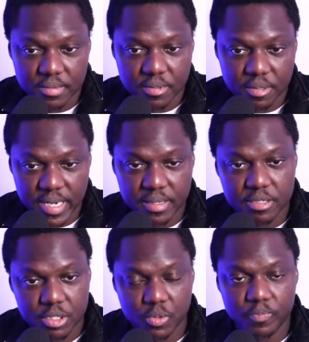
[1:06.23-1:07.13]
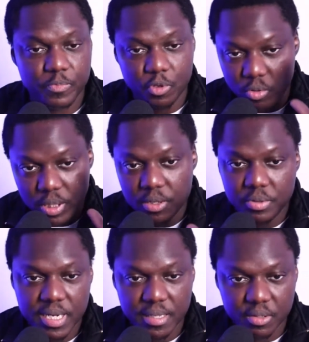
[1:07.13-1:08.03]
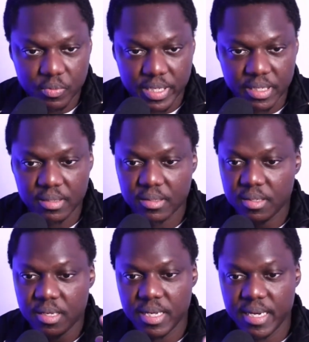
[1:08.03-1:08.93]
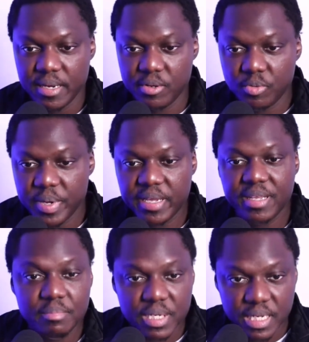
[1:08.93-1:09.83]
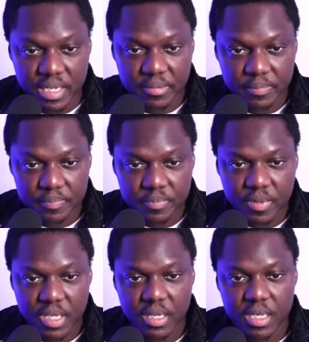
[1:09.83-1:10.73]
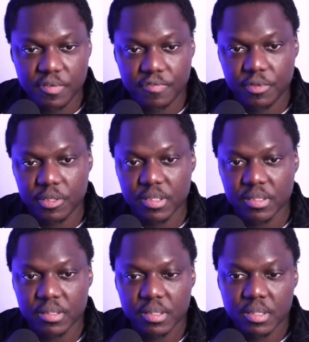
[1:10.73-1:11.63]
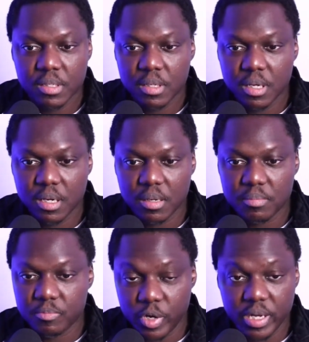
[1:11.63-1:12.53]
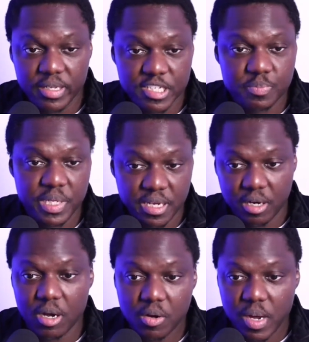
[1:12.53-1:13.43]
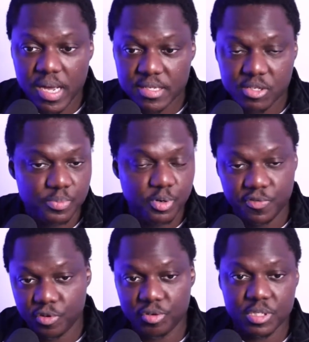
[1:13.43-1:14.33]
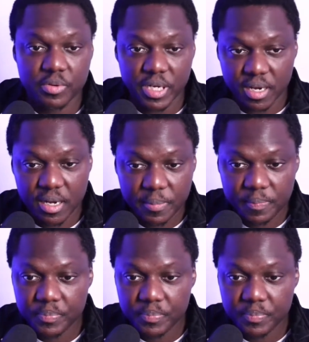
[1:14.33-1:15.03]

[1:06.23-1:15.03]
All right. So you're only looking at the wheel, and then you're making money if the wheel is spinning clockwise, your portfolio is going up.